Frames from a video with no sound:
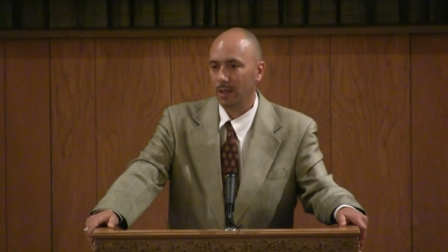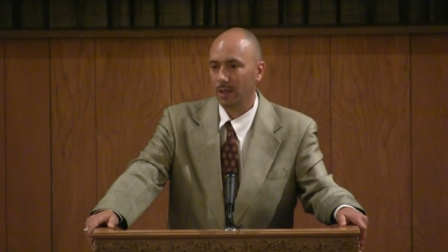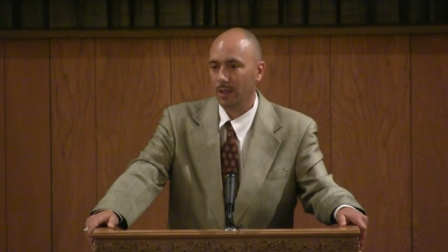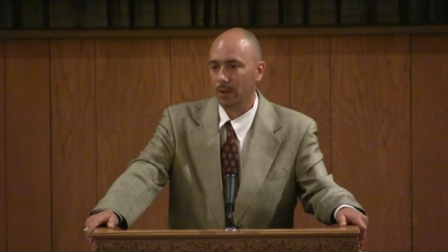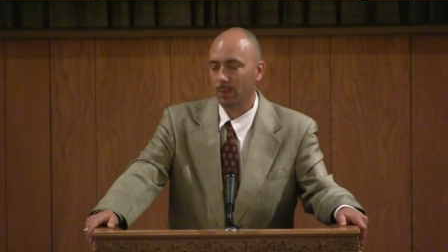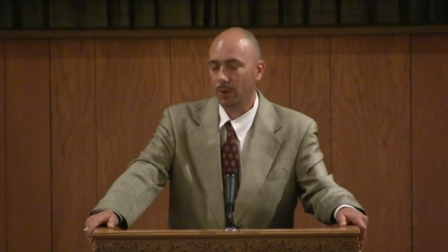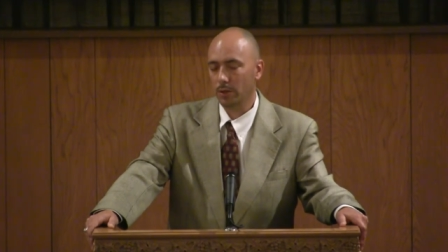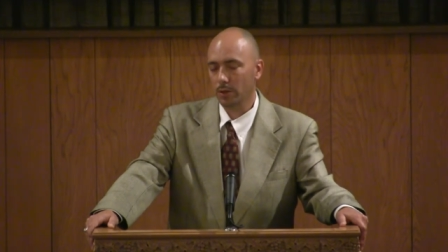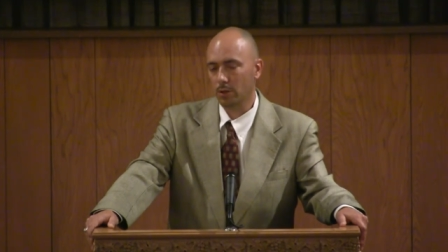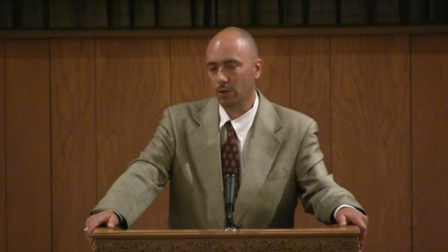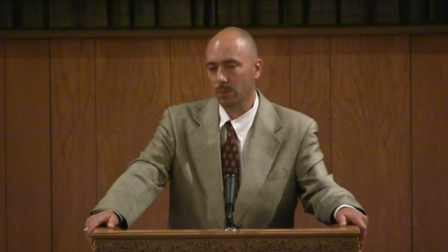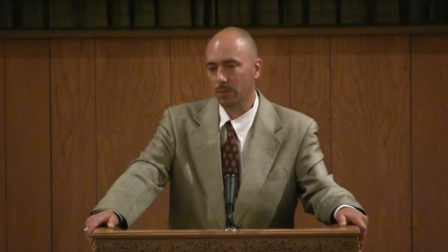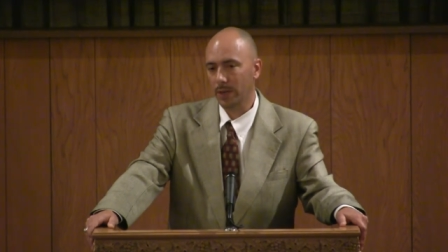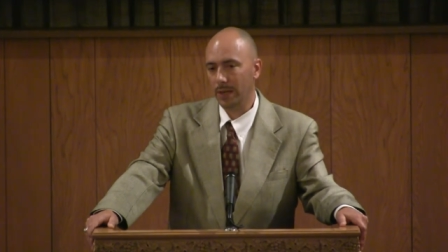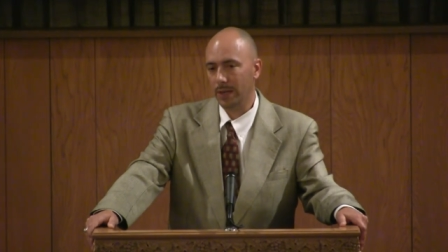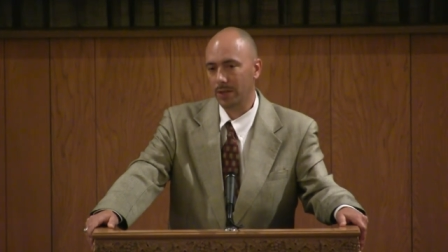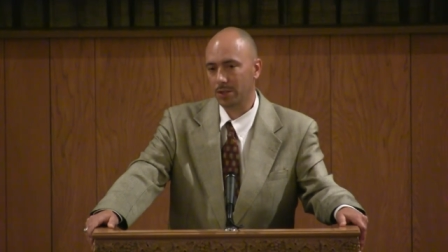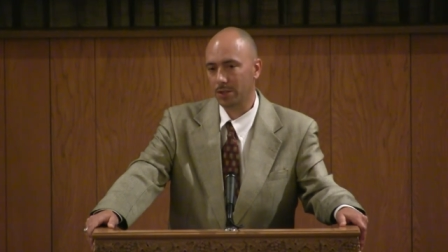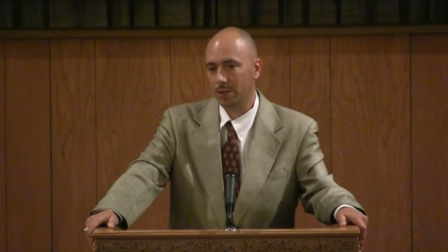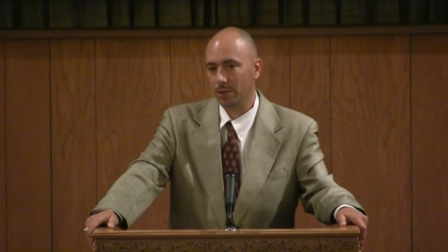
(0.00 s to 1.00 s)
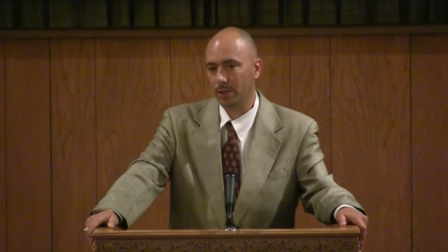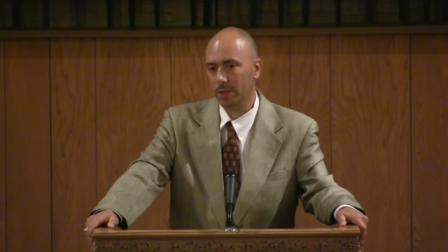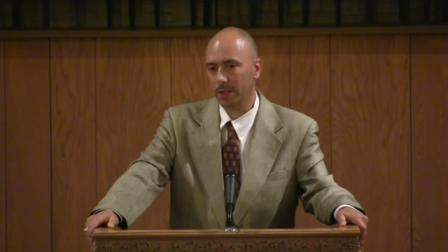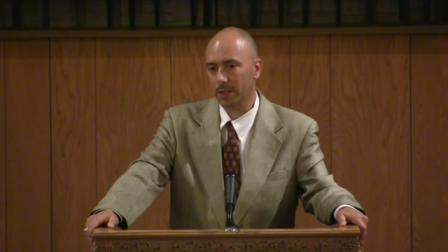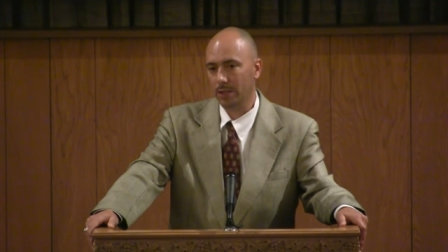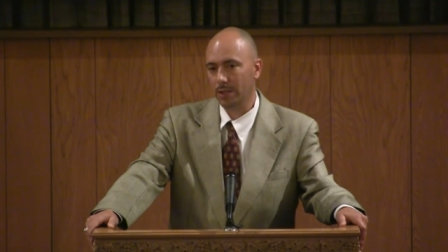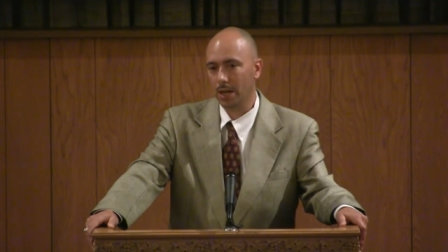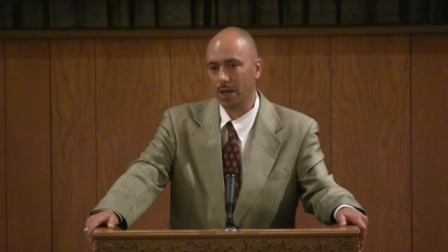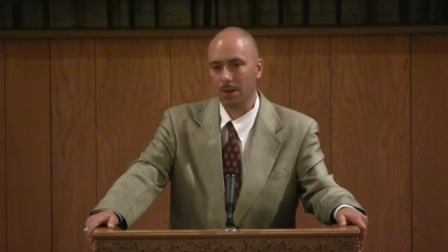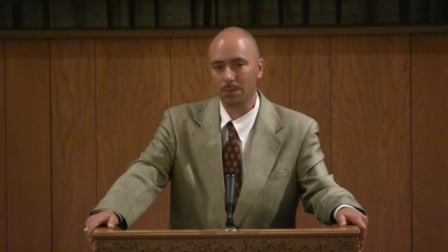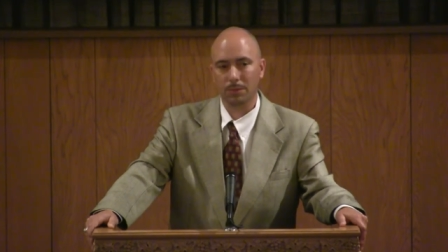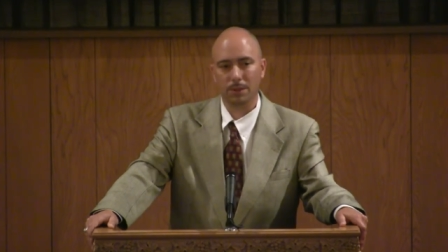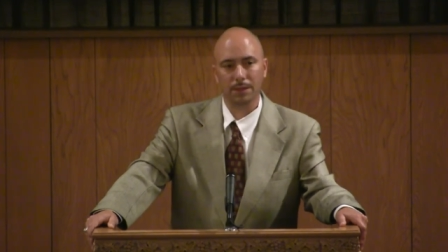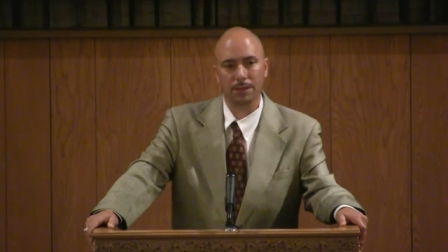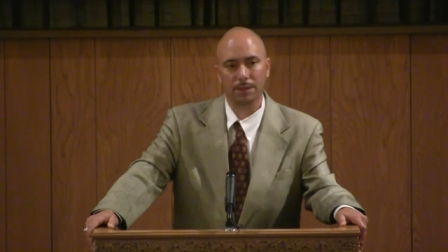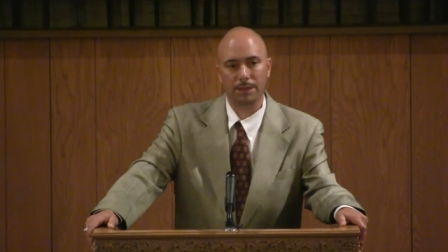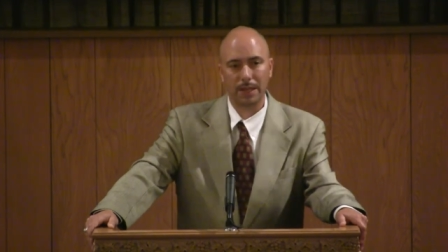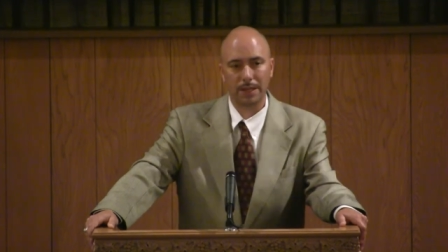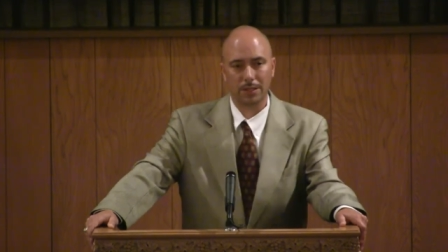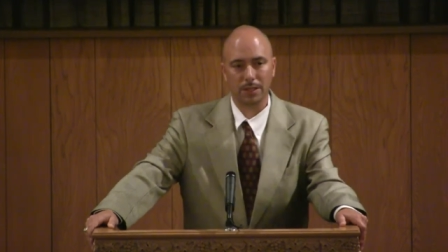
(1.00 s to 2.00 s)
Upon your repentance, you can come
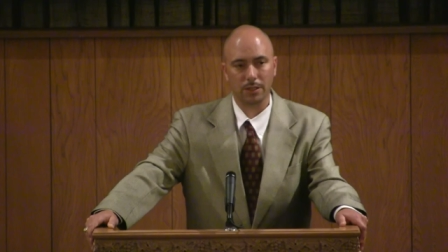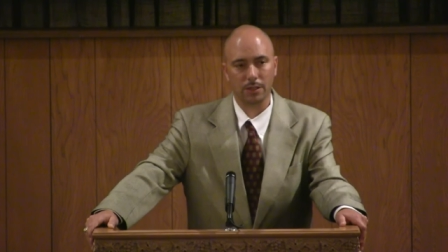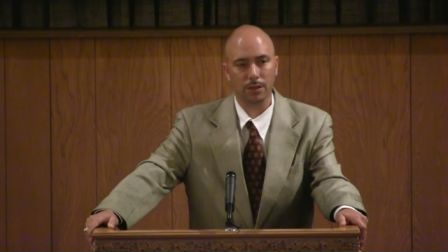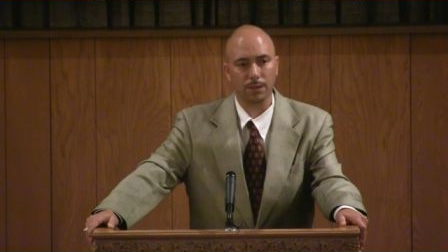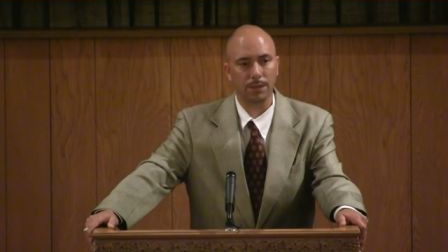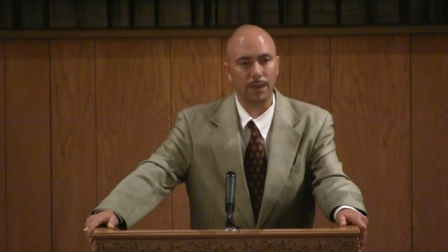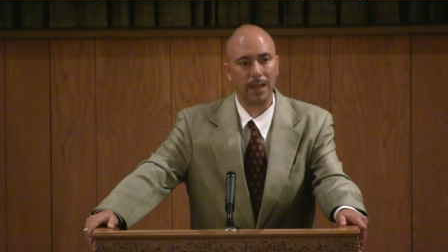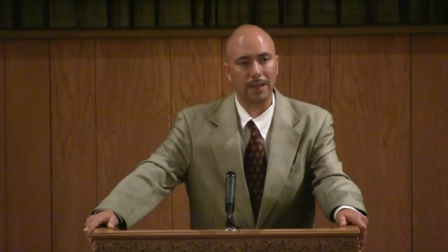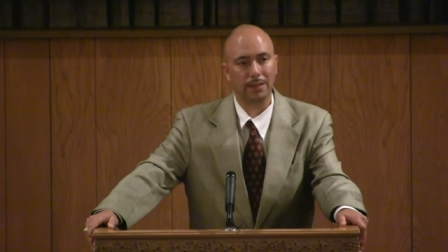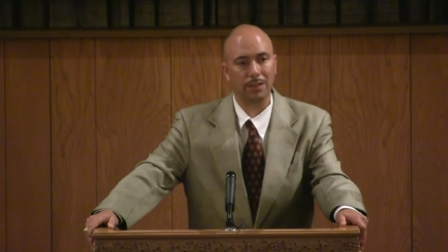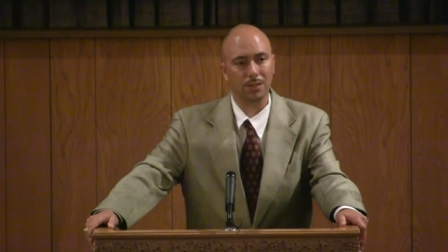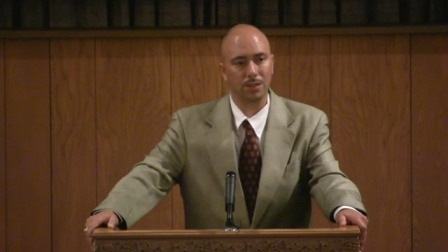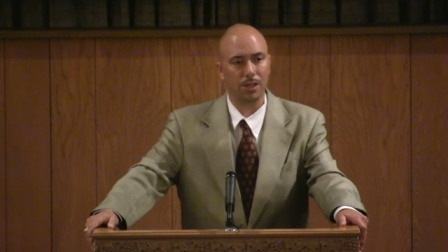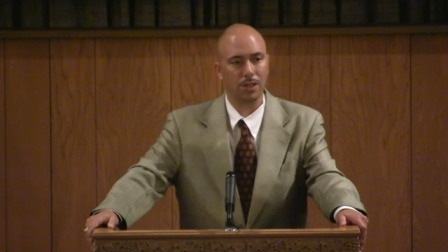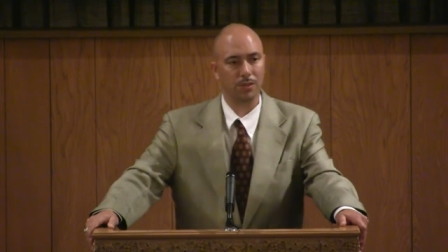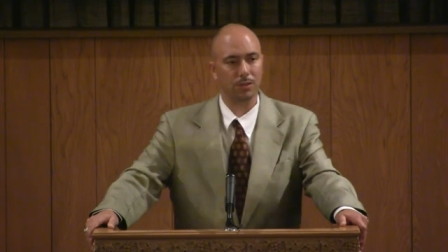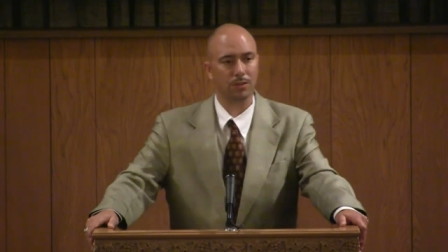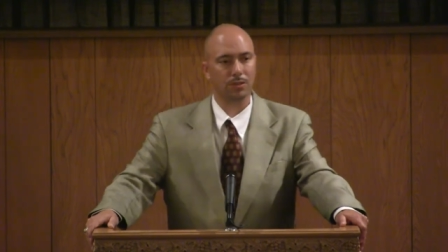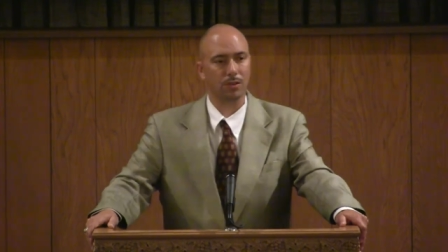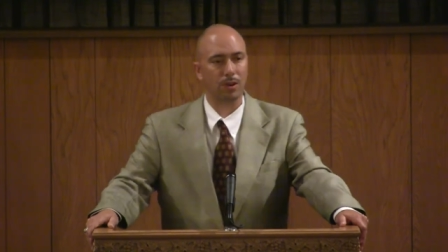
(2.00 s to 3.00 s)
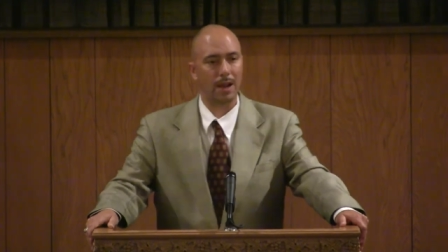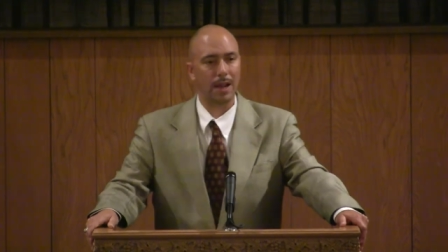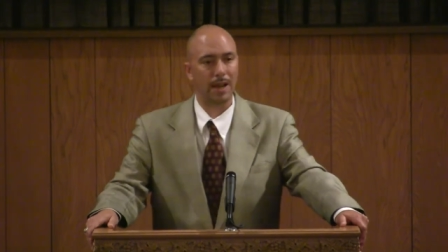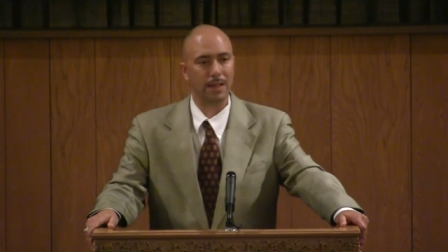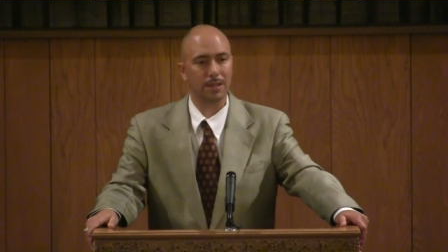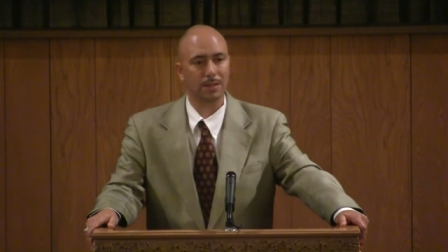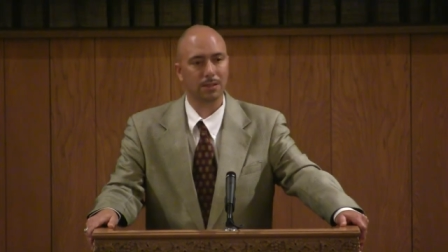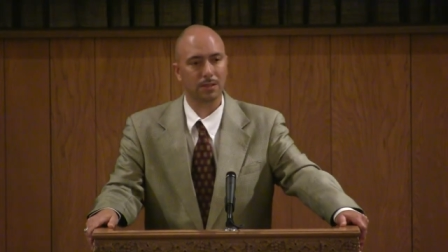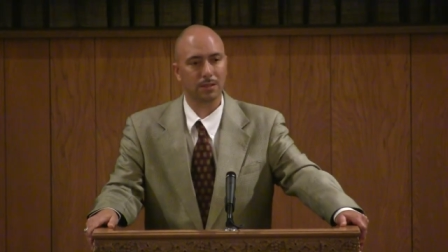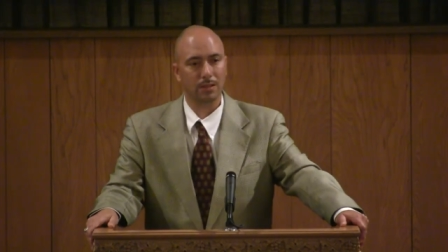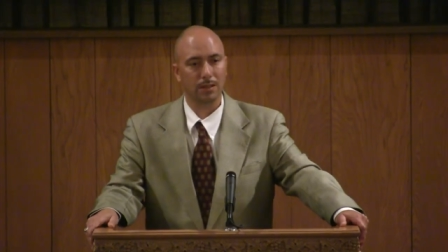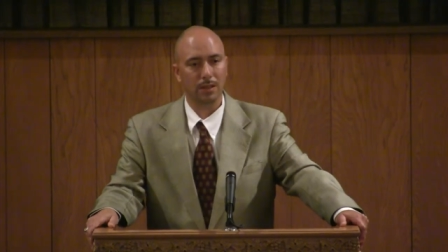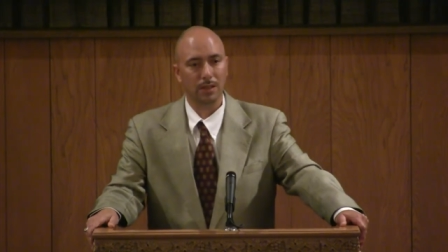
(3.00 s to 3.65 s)
confessing your faith in Jesus Christ.